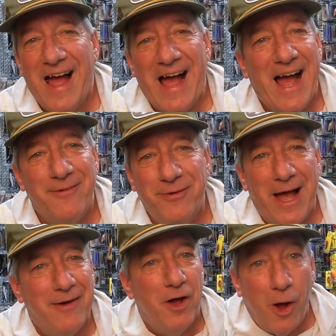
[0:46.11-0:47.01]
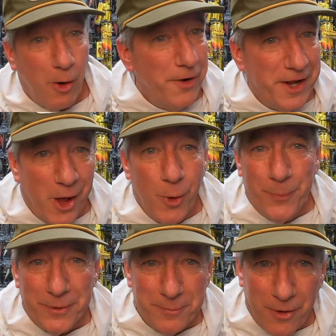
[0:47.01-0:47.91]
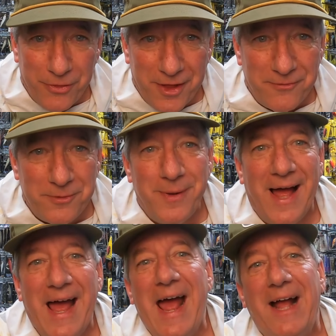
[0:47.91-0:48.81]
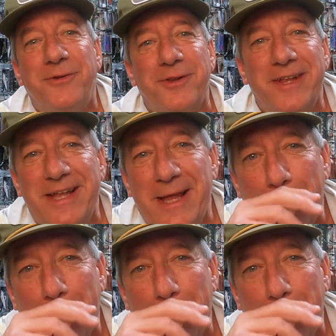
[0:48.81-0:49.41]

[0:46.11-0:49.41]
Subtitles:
I've already opened both of them. I actually